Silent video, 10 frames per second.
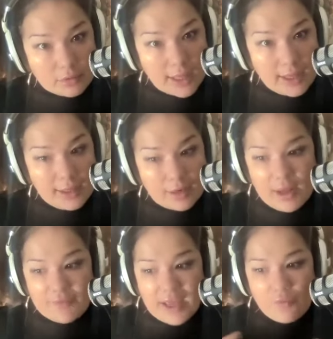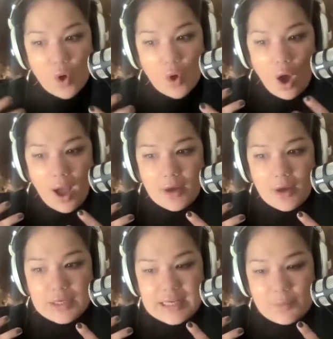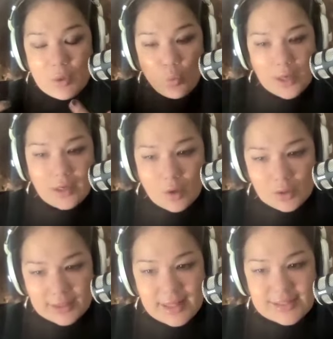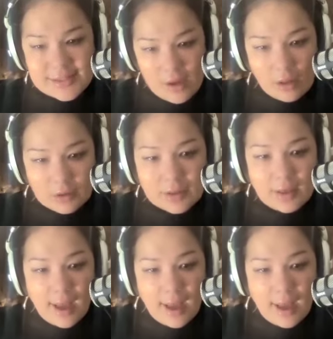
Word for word: Okay. I don't have to have, I don't need to be one note like that salt.